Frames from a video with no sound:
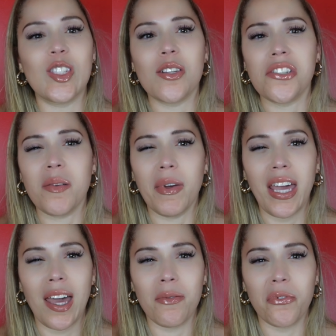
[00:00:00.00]
So she
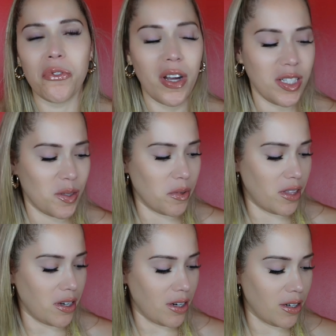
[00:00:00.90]
became friends
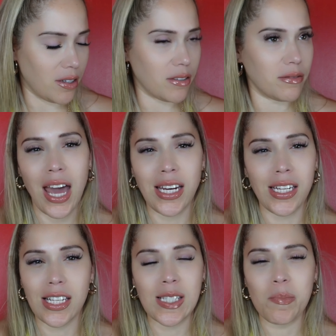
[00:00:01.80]
with her. I
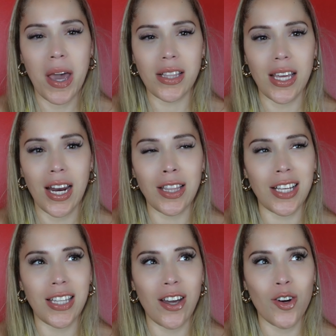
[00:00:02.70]
didn't expect that. I
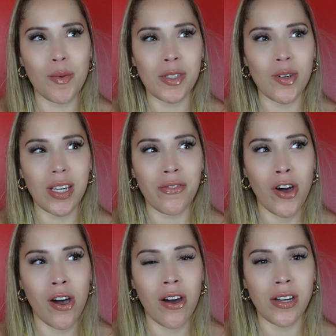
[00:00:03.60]
thought that girl was going to give
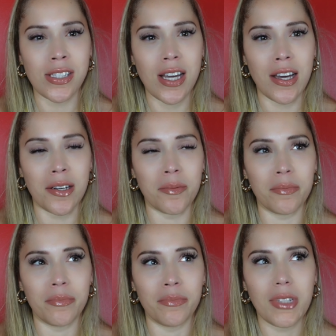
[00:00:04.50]
her a hard time.
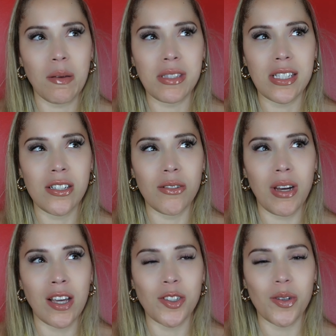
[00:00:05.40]
I'm still
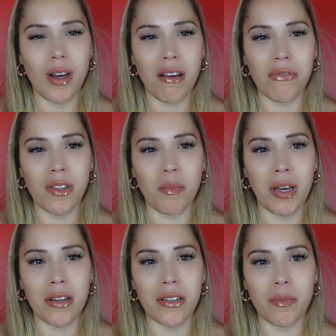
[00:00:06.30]
not sure how I feel
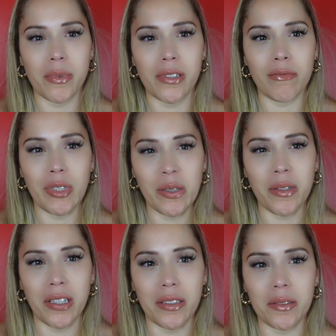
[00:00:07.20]
about her, but
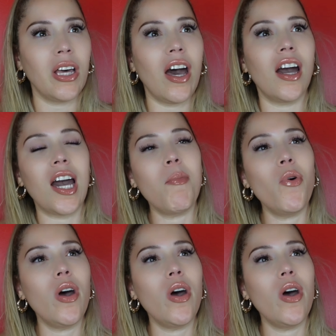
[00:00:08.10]
okay. Oh, come